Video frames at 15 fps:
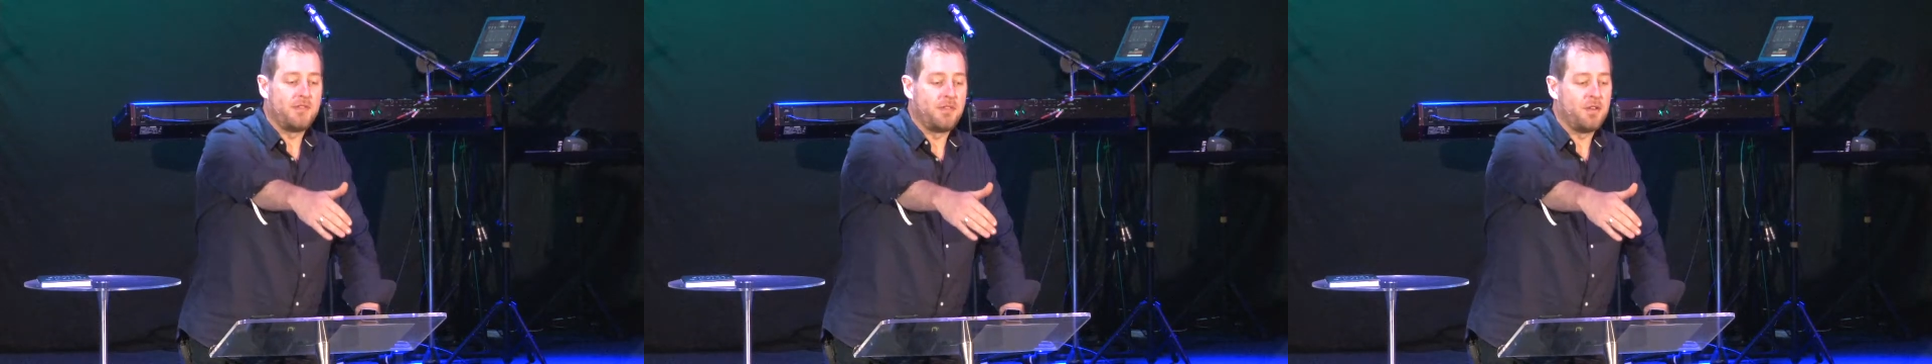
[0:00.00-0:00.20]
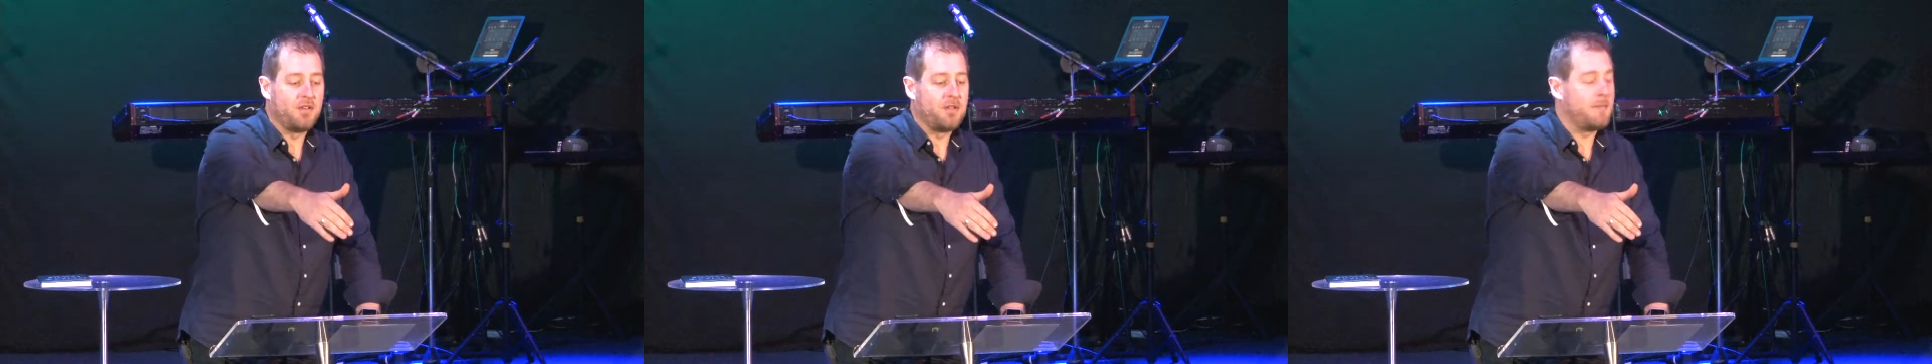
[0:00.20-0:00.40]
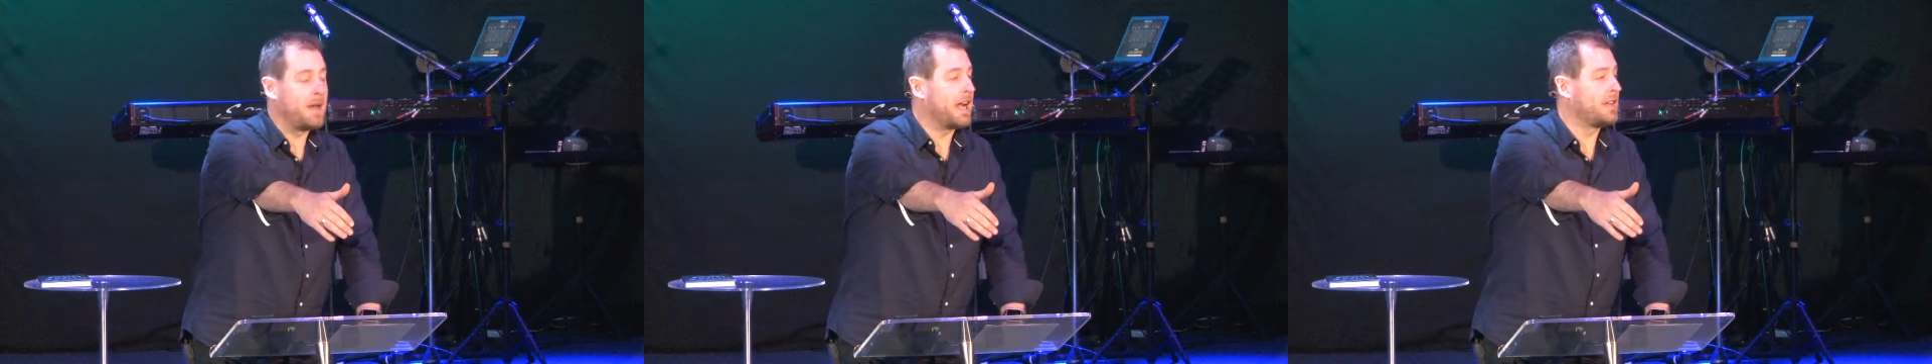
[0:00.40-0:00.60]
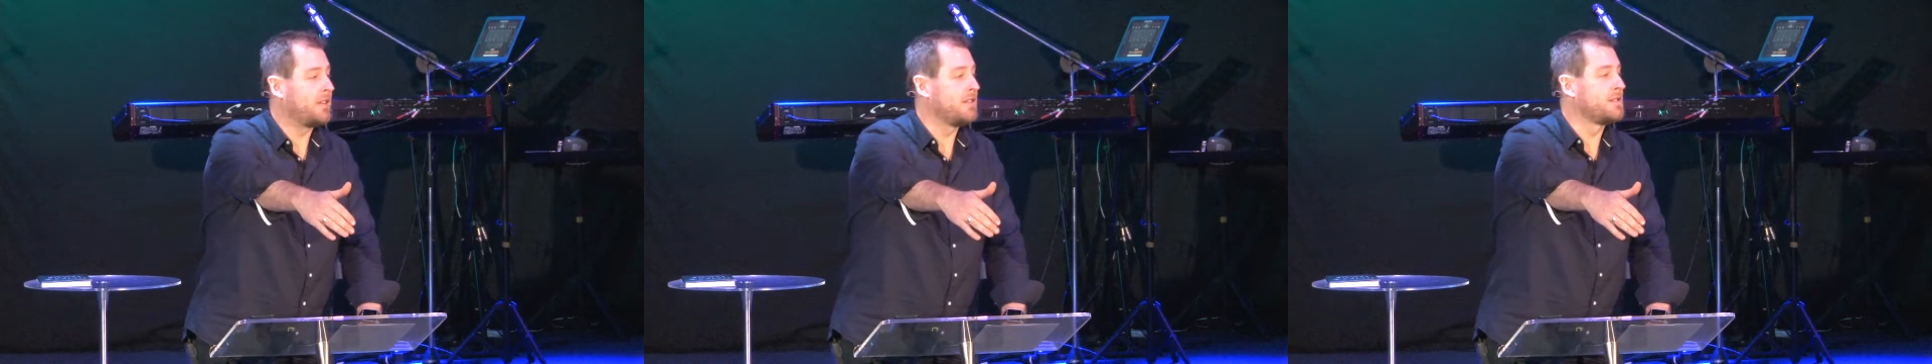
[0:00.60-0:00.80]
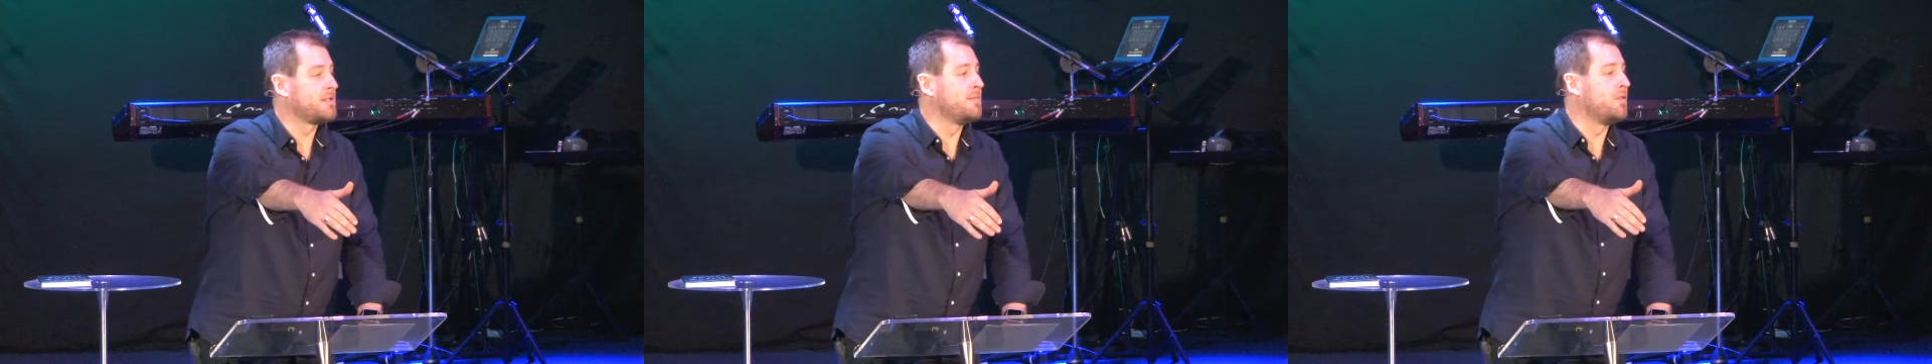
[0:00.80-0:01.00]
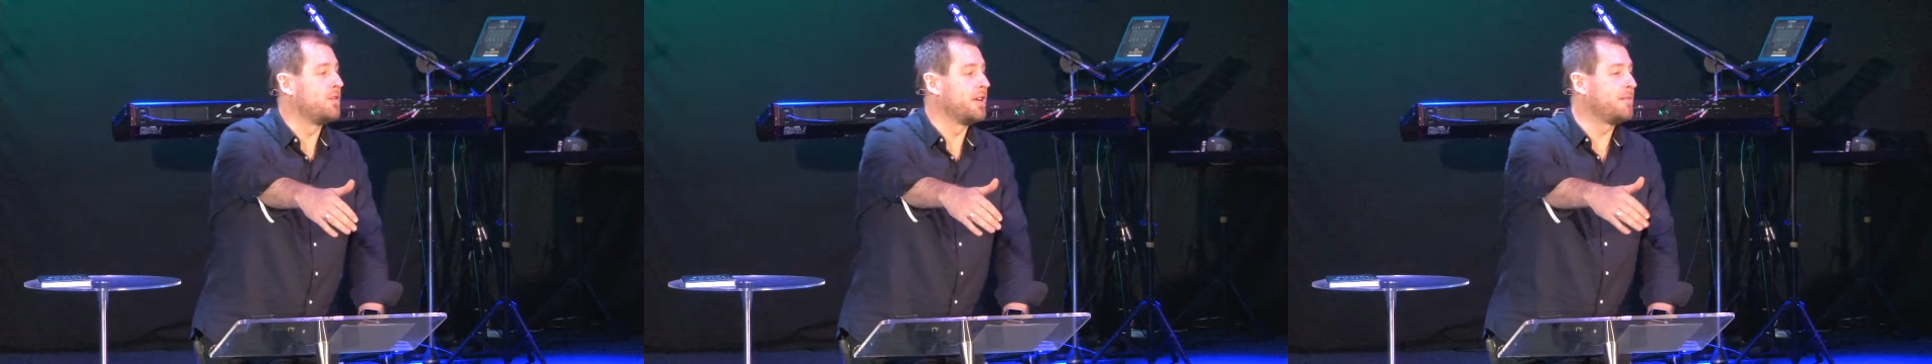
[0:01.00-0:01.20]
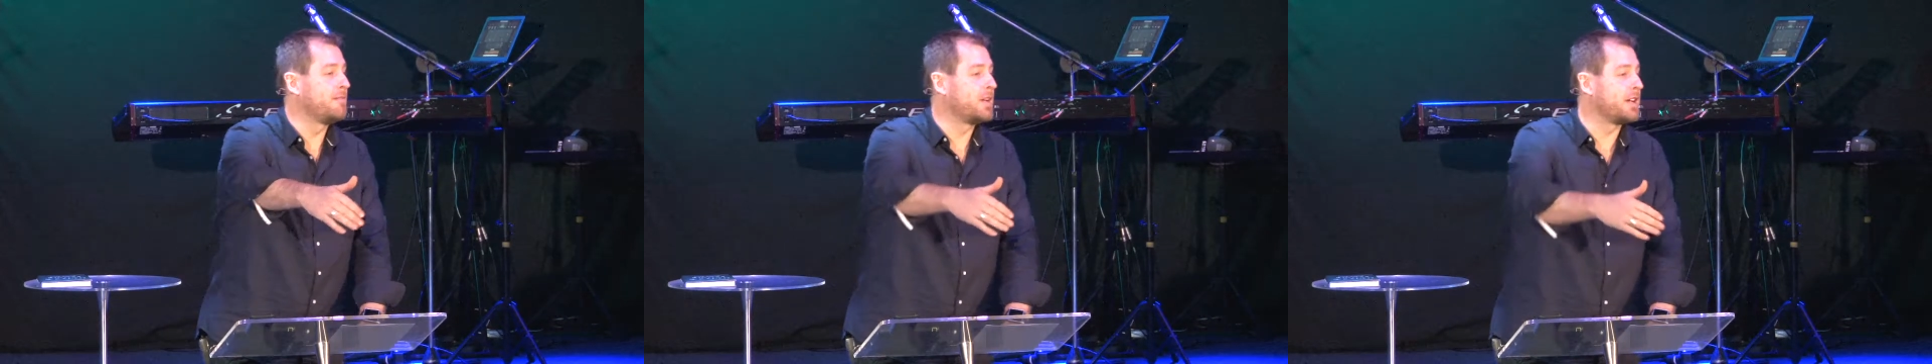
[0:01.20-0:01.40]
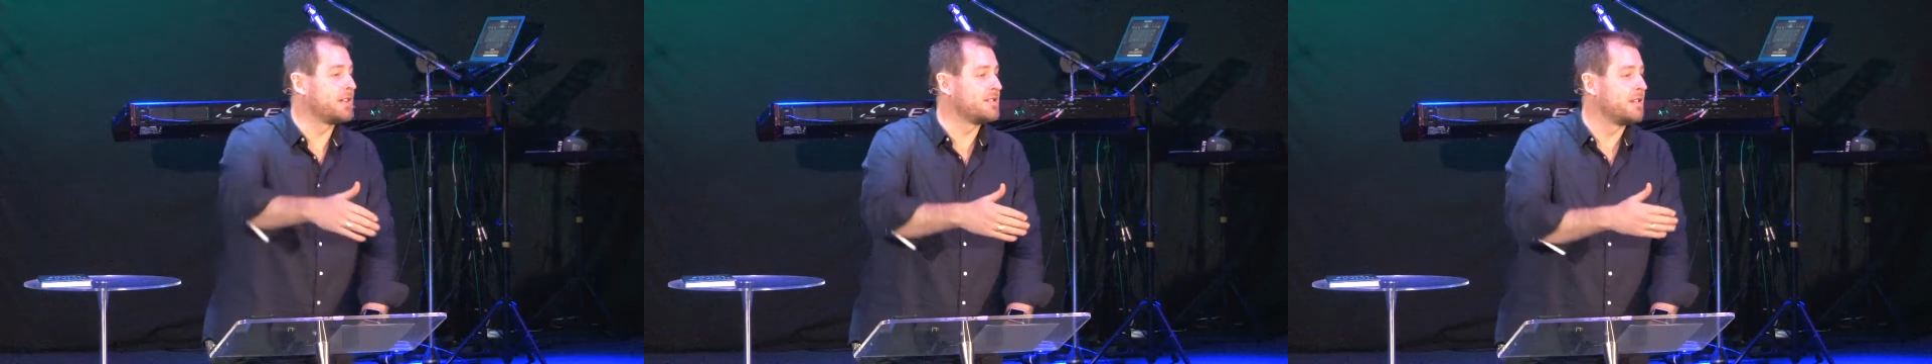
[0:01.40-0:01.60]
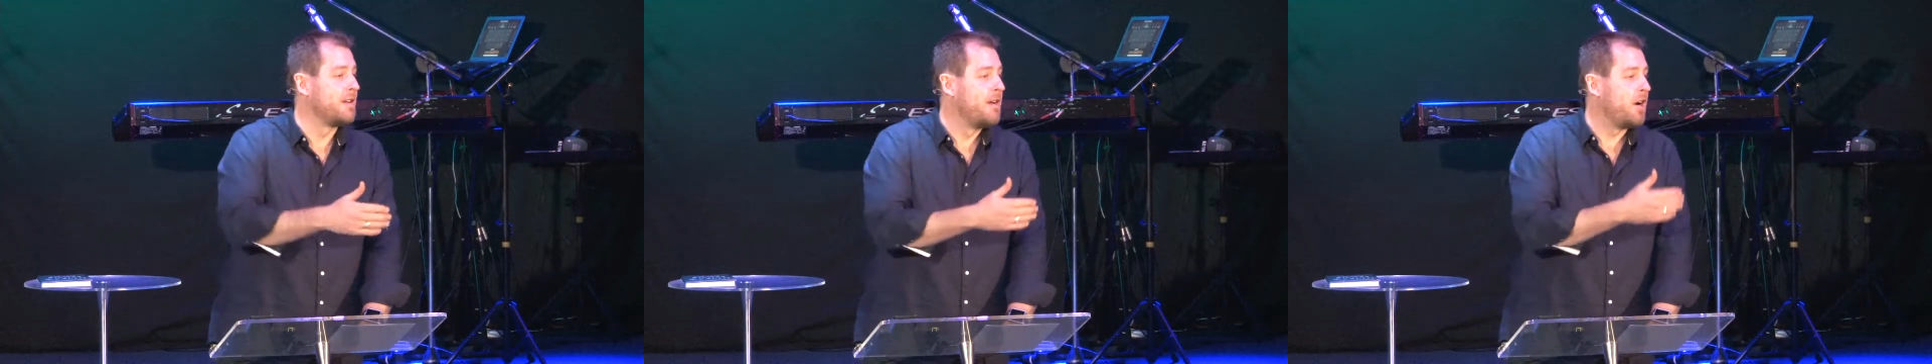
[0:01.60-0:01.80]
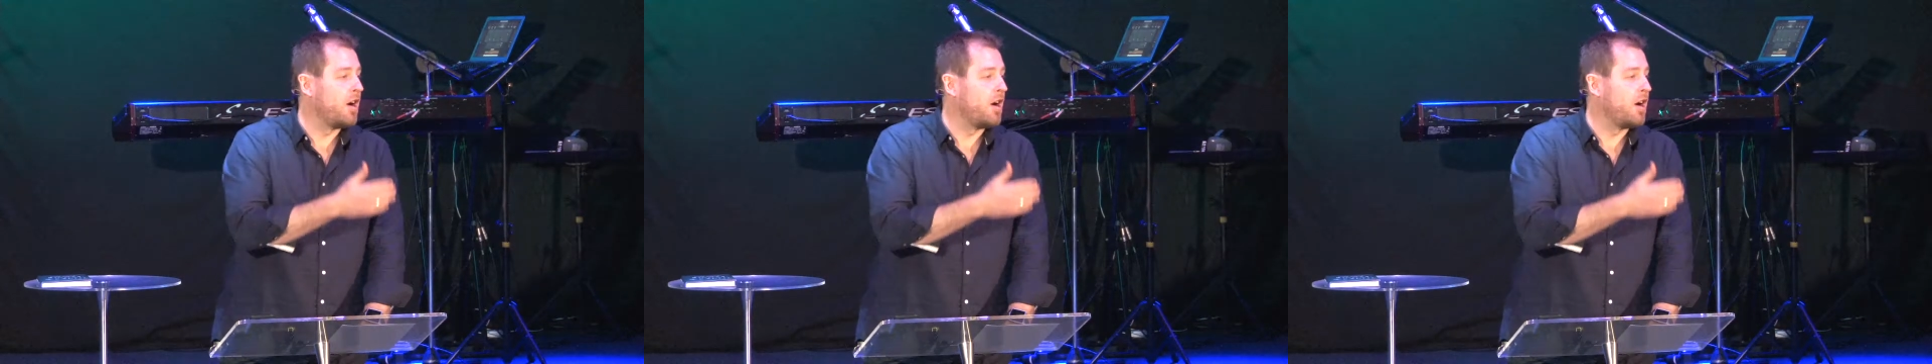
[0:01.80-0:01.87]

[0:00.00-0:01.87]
further back this morning because